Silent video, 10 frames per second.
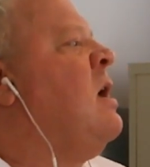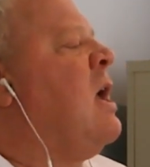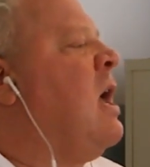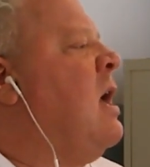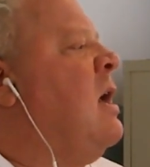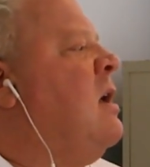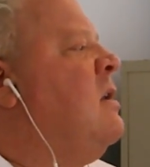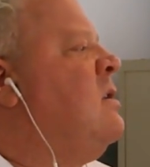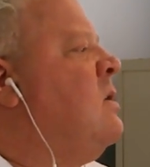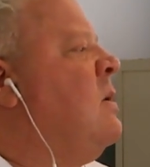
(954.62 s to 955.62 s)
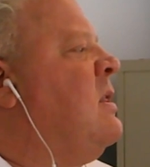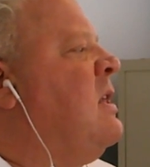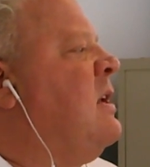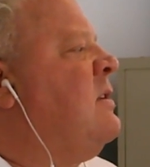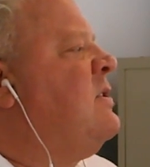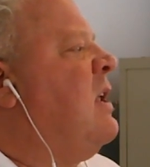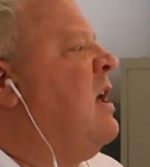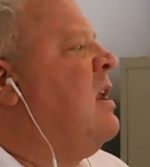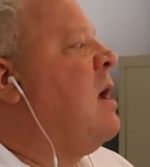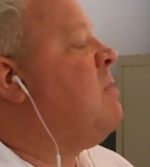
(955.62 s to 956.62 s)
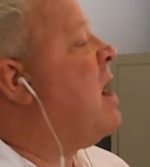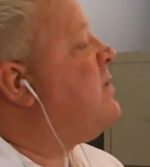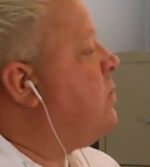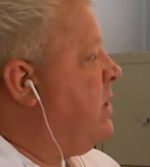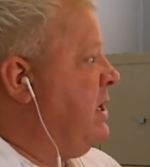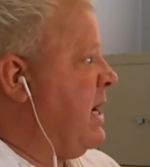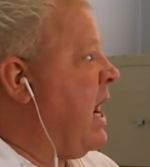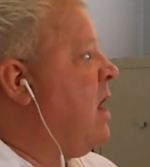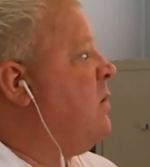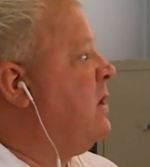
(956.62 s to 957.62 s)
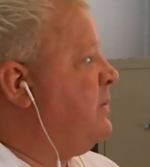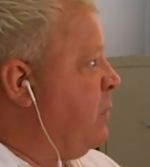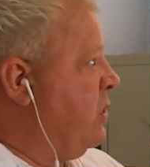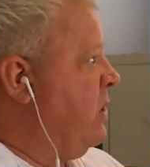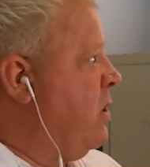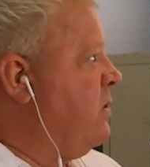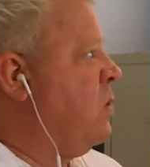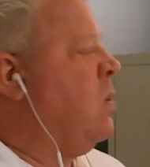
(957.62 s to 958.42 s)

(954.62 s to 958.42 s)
and doing things that I'm not doing now that's putting on the